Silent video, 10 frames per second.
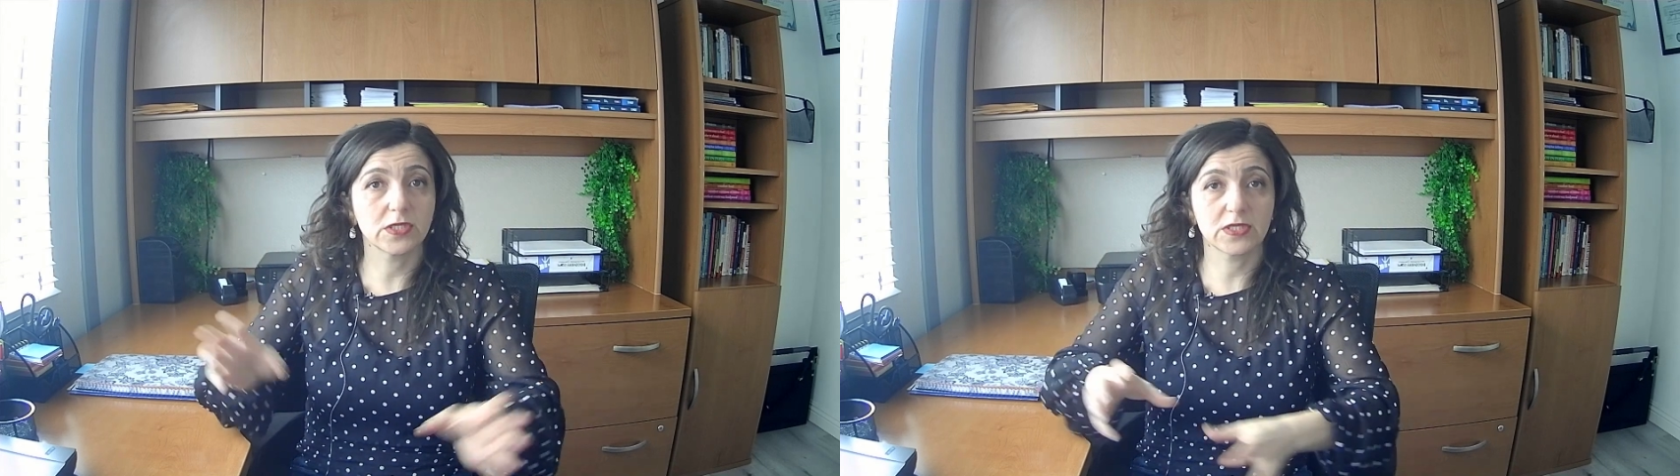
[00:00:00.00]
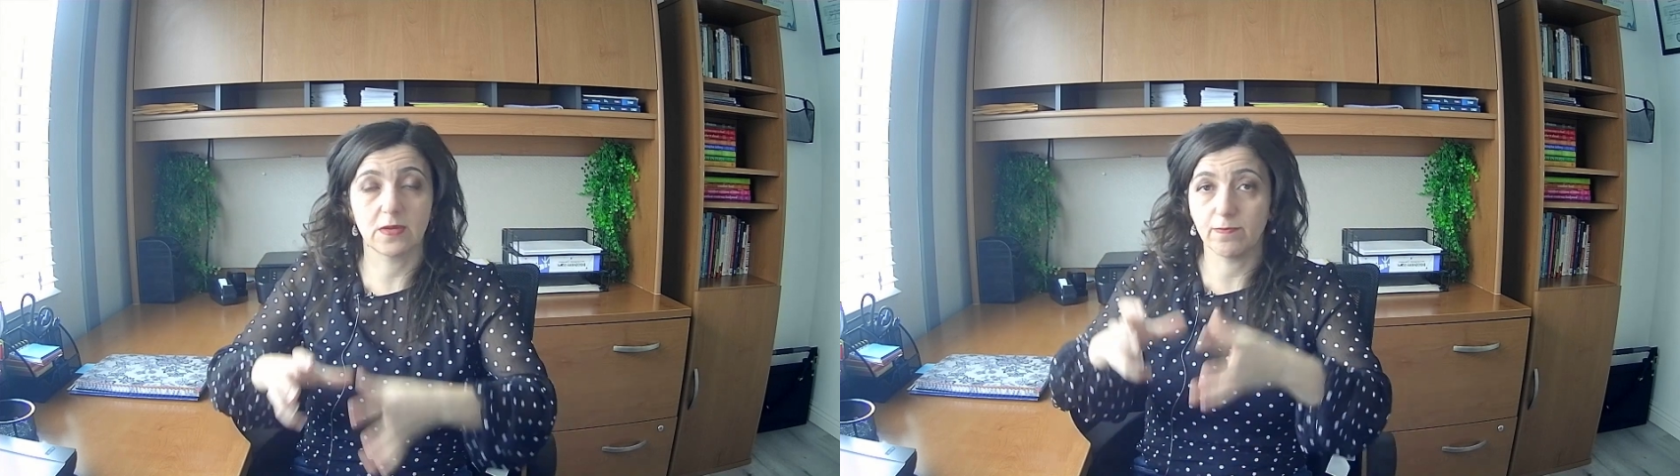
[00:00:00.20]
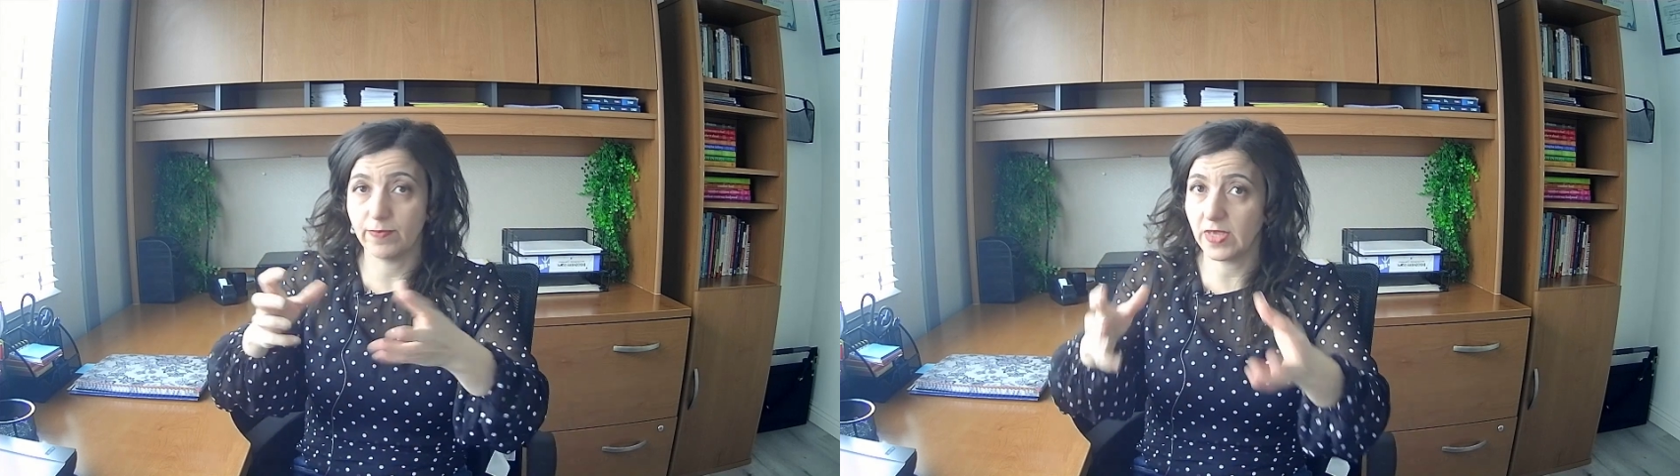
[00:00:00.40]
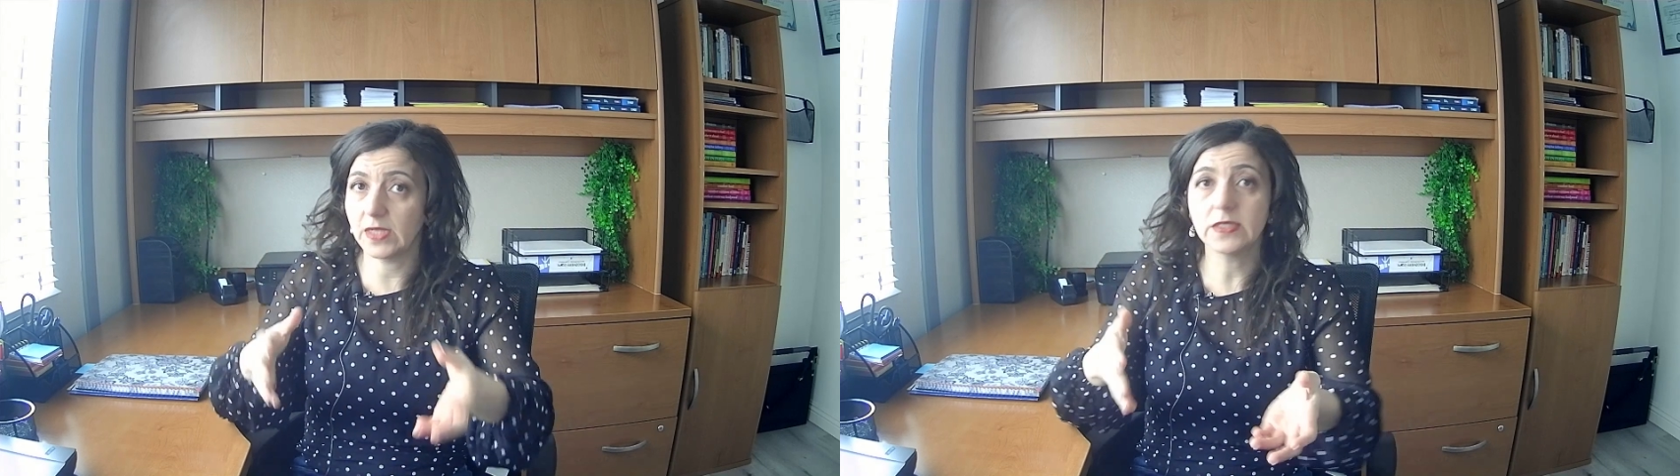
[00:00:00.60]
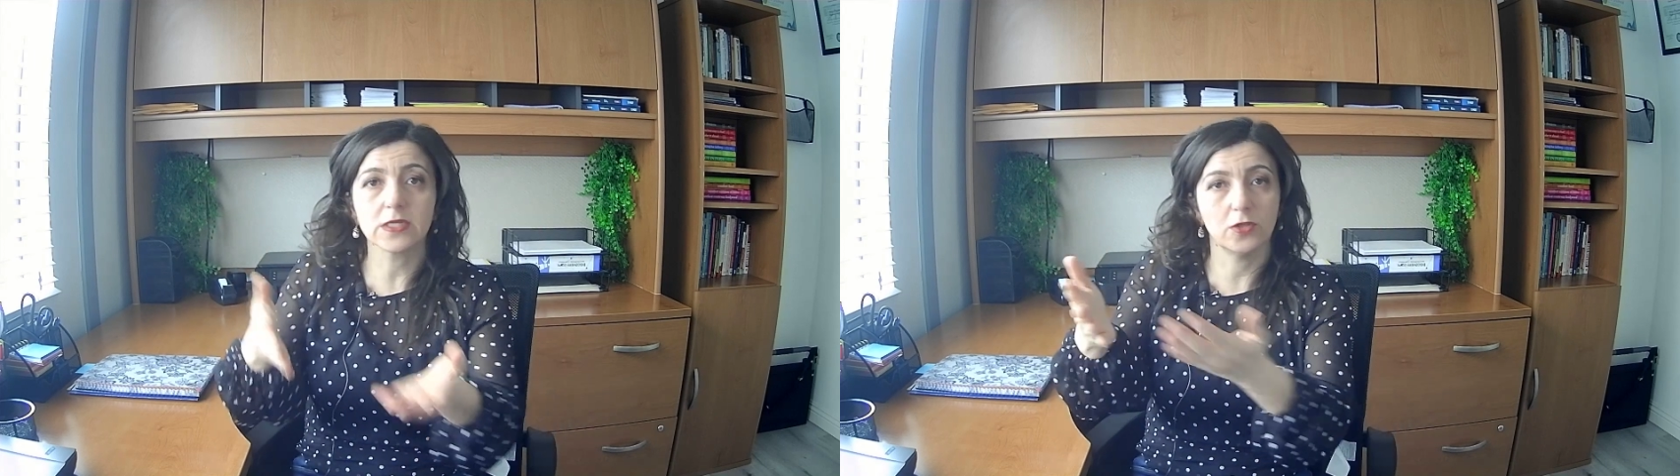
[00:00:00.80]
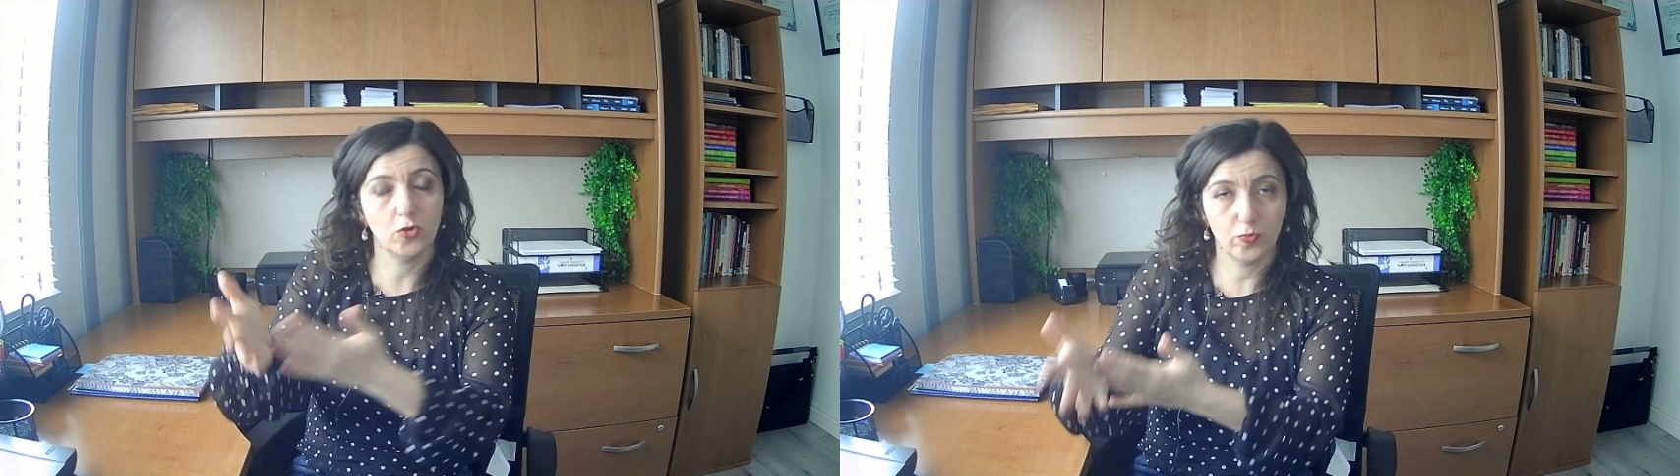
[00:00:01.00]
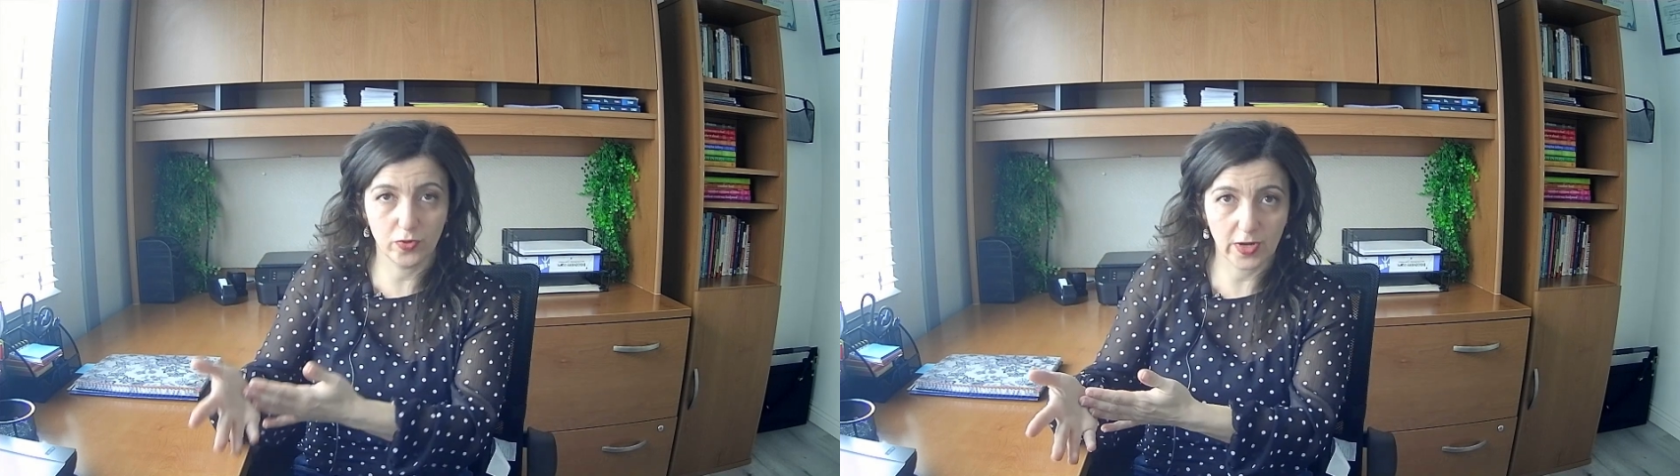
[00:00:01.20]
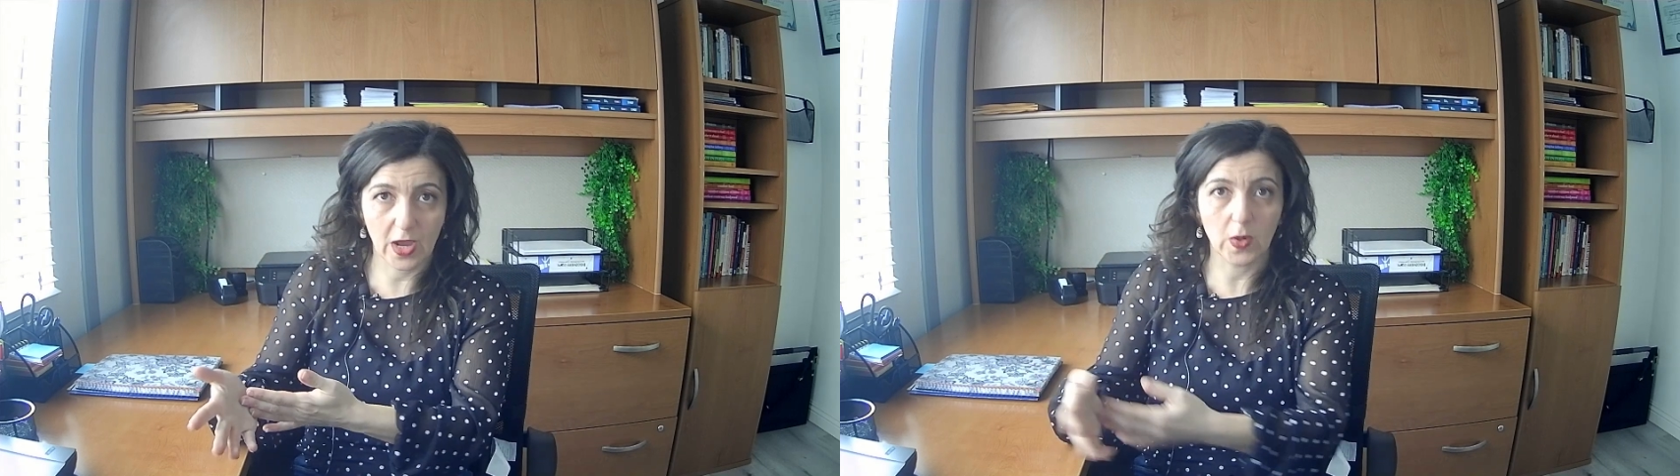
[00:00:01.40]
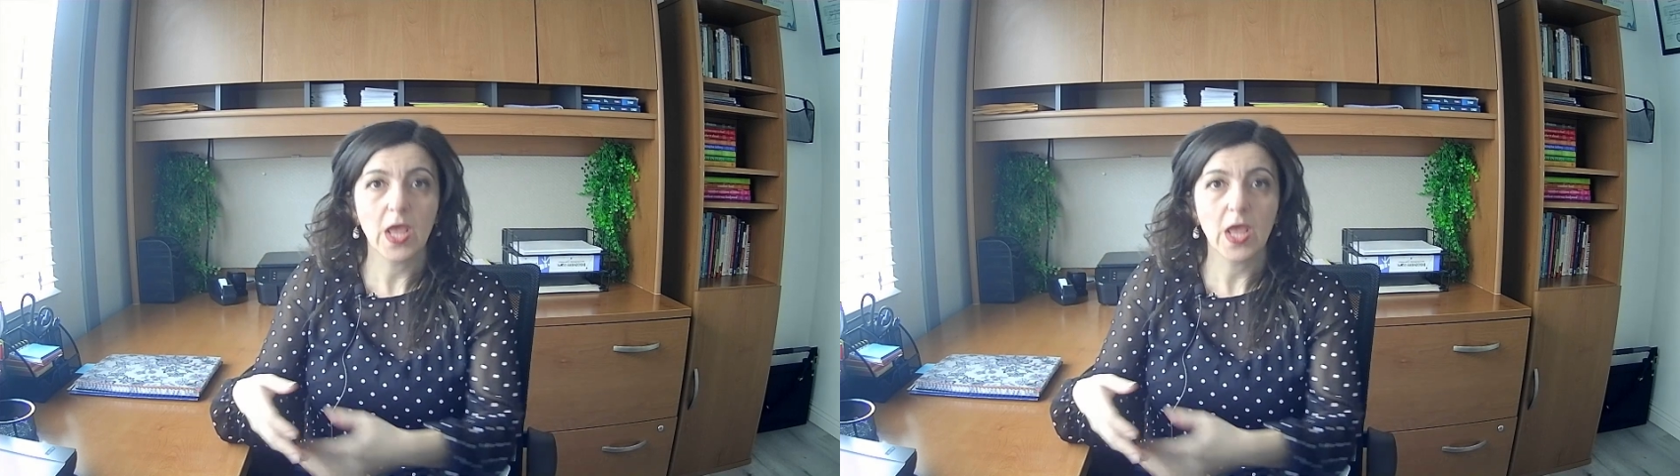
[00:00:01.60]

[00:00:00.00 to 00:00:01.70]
some pins, and you put out,